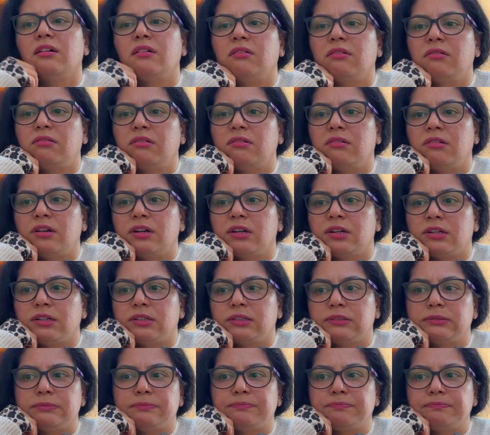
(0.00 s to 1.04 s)
or
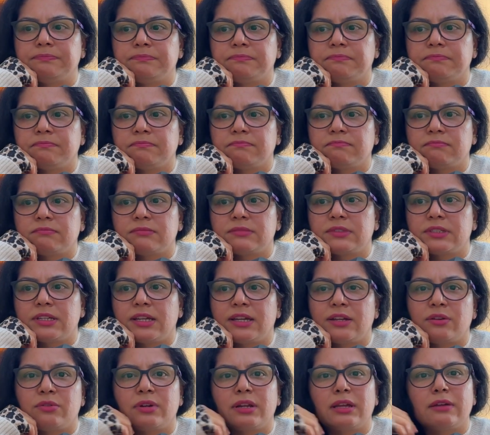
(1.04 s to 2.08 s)

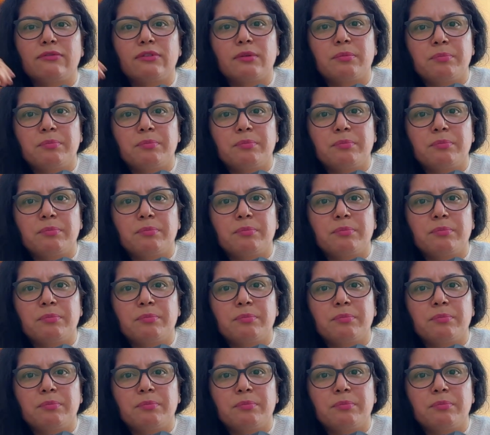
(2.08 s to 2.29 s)
I don't have